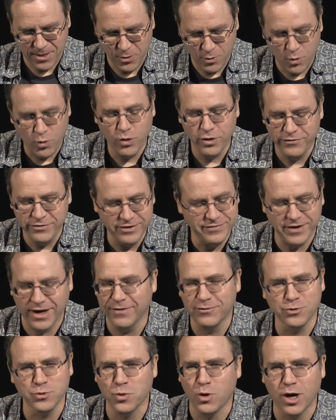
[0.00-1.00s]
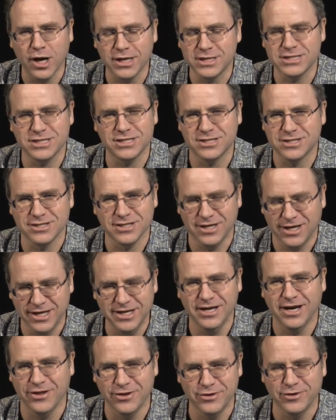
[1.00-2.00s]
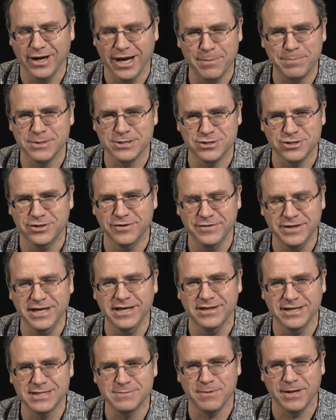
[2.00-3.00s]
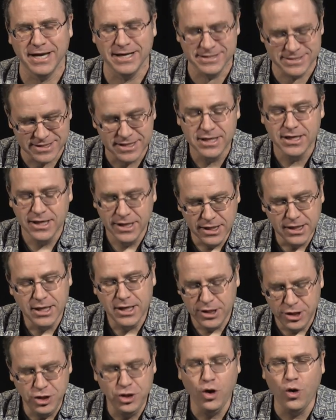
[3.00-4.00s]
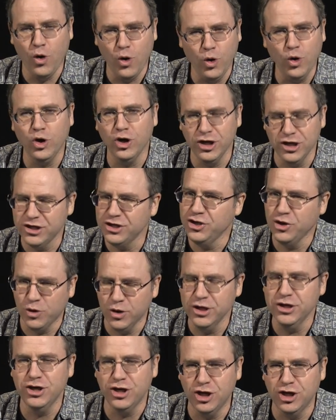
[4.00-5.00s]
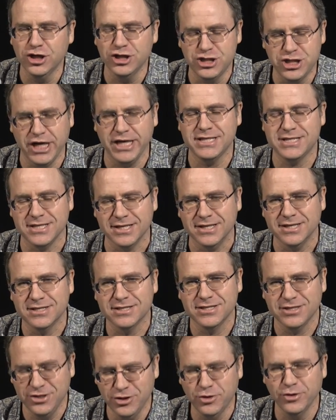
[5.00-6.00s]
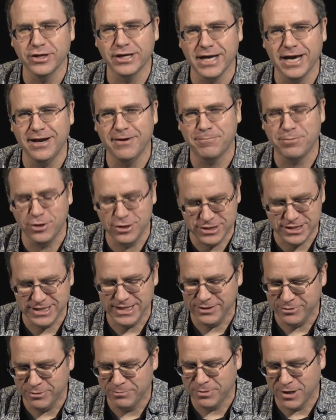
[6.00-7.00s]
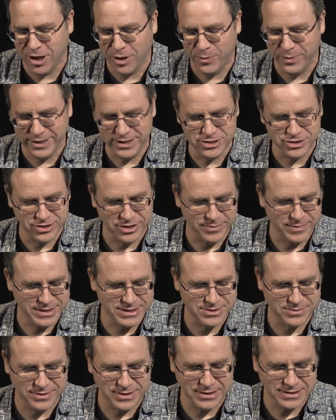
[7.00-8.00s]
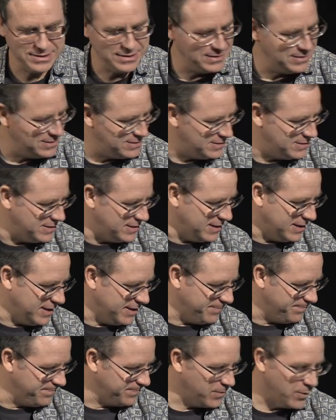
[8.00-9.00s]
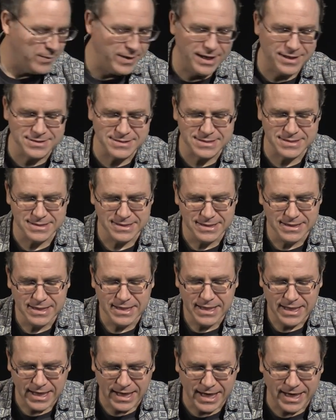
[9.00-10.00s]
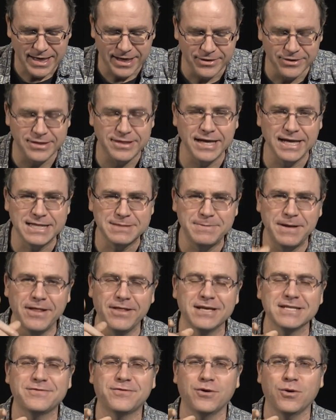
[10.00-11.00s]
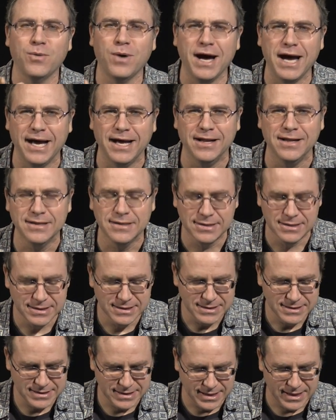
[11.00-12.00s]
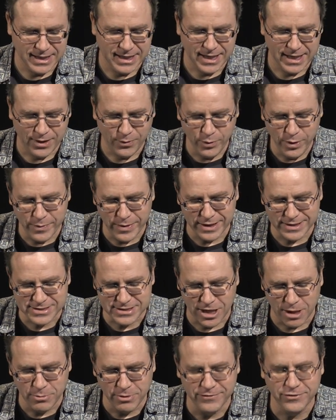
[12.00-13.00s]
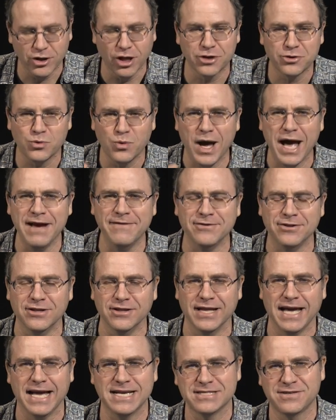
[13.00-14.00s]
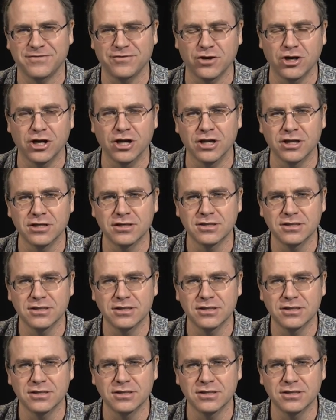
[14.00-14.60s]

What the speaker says: or if you've ever watched another episode of Keith Explains, you're nerd adjacent. You're the kind of person that would probably enjoy Westworld. What else? Another thing that's been on the list for a while. We went and saw a movie called Arrival last fall,